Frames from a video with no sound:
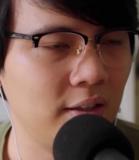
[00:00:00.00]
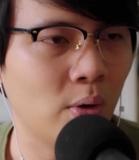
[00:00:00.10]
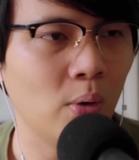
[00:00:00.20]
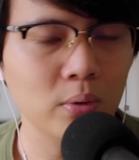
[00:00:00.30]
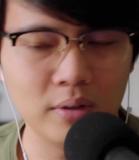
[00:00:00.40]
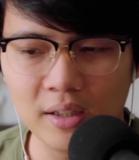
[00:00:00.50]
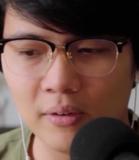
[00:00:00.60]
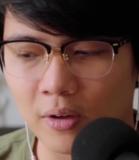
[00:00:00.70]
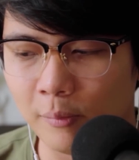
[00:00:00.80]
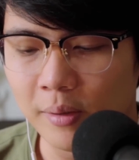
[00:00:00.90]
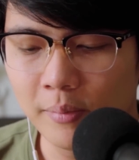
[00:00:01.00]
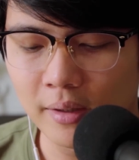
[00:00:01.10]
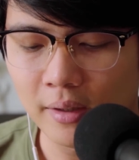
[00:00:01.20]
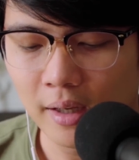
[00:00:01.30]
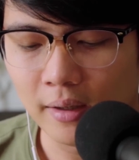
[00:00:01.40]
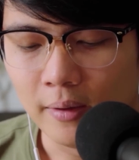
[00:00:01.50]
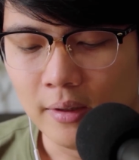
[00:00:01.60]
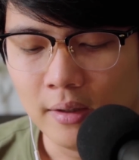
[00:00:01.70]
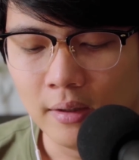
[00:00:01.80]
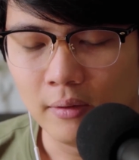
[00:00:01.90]
whole deal commitment. And
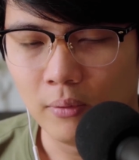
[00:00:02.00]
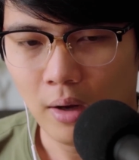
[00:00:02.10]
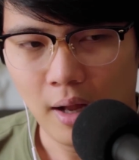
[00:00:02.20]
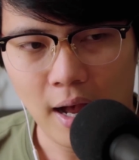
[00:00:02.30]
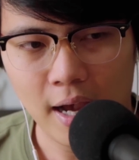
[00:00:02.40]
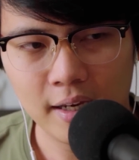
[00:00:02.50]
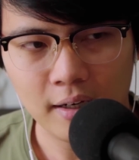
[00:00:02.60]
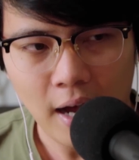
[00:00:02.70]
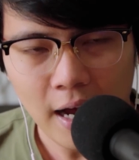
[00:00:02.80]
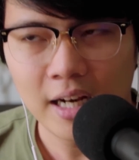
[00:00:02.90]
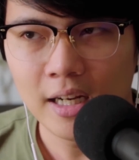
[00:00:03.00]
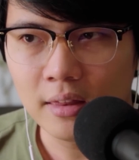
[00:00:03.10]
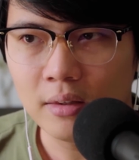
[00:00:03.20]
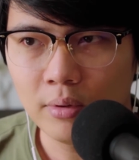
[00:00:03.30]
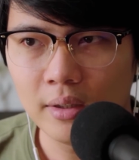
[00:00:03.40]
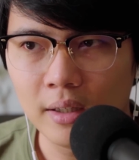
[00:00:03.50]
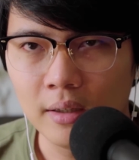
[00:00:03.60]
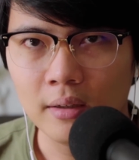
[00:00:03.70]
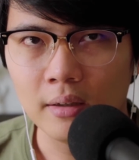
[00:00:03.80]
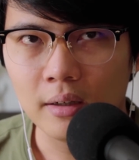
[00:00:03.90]
I
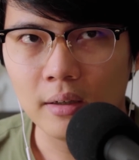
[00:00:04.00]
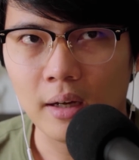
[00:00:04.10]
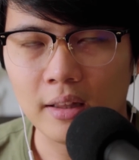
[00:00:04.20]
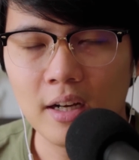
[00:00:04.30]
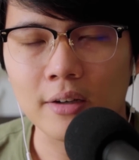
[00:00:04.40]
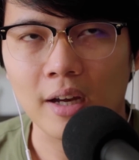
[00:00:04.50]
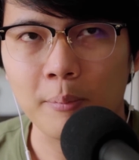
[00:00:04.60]
literally, I think I was